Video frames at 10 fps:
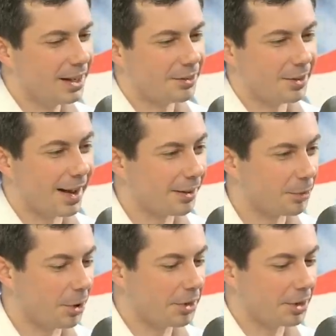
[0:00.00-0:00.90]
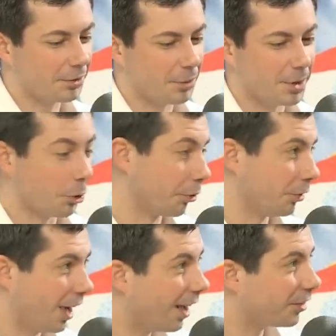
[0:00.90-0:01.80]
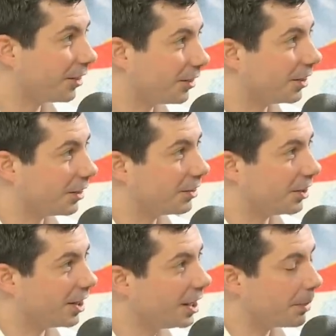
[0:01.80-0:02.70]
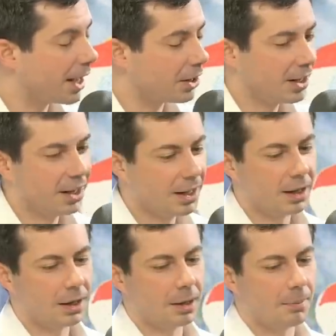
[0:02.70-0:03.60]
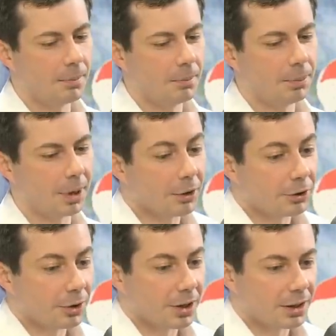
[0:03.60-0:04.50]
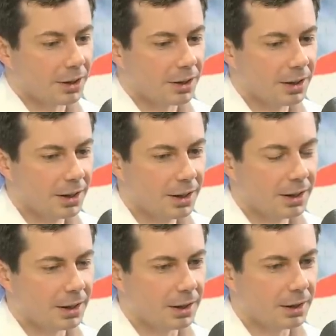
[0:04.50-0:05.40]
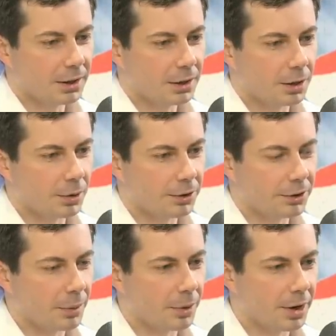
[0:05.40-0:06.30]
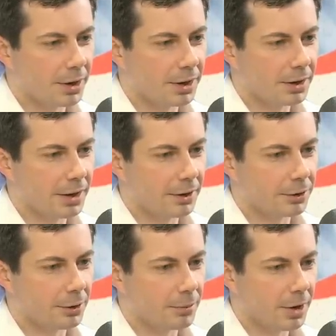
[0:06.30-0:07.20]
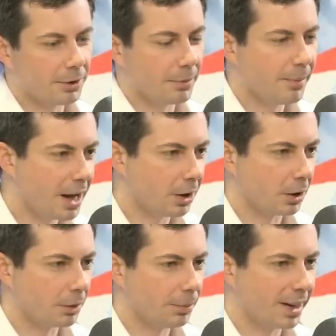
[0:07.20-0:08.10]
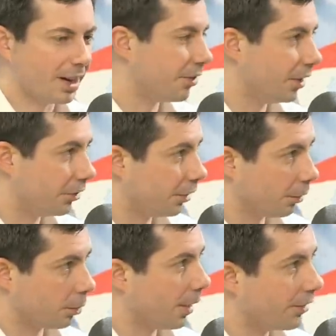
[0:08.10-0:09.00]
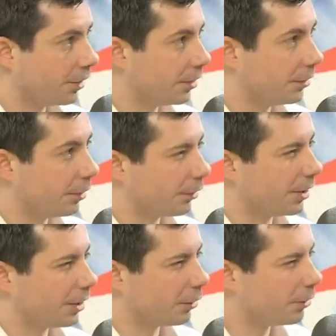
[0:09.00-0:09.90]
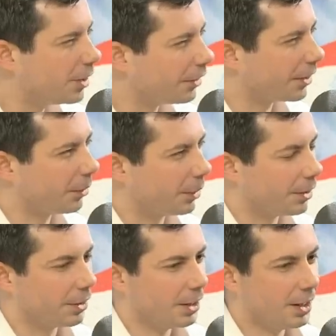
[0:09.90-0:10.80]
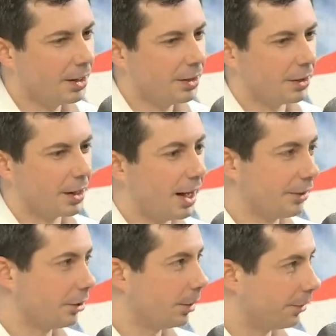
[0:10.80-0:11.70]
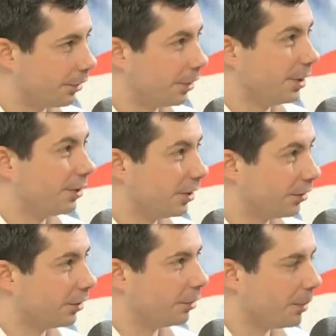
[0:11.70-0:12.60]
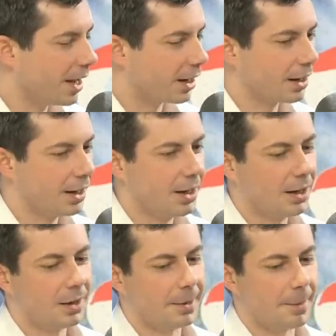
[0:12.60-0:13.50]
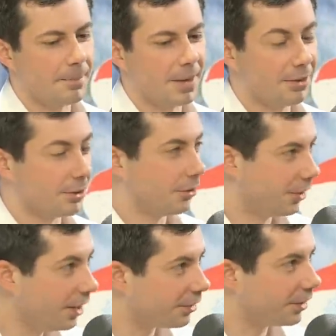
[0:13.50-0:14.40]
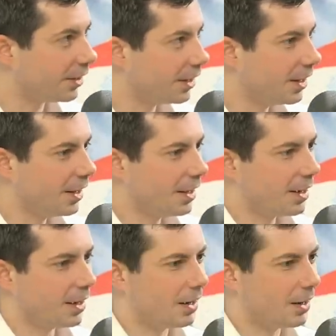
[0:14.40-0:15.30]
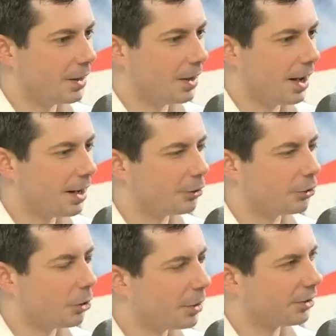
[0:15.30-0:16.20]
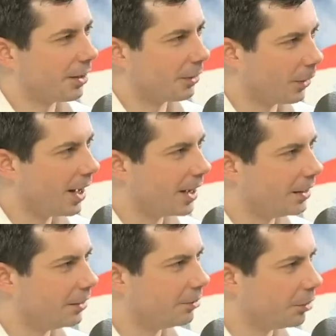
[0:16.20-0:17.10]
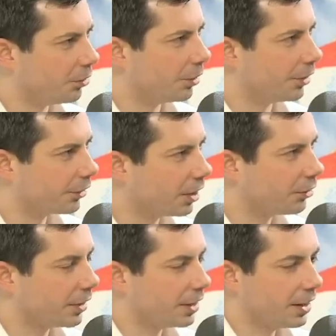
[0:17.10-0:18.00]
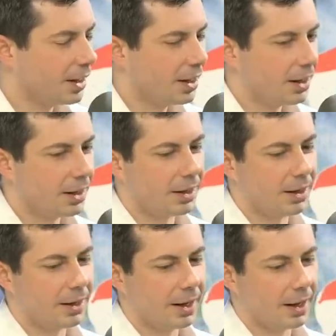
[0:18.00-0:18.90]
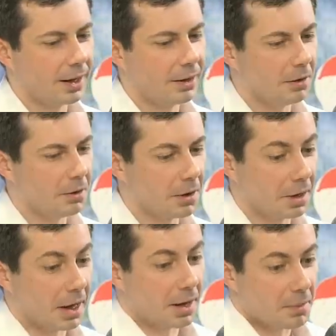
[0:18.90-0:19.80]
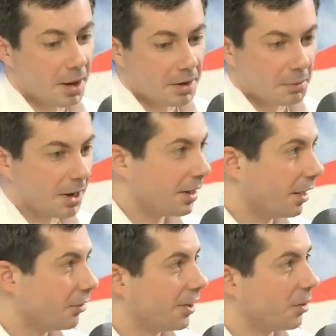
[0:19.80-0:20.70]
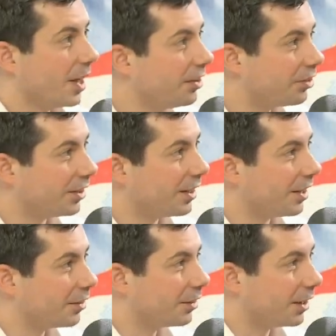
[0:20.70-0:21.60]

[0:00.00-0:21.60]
It's not a small thing for me or for Chasten to, to think about. Um, but I also think that uh, you know, in the same way that, that as, a, as a mayor, by definition, you're a resident of your city, you're dealing with the consequences of the decisions you make. Um, as a citizen, uh, I have so much on the line in the future of this country. Uh, and again, I, I, think my entire generation does.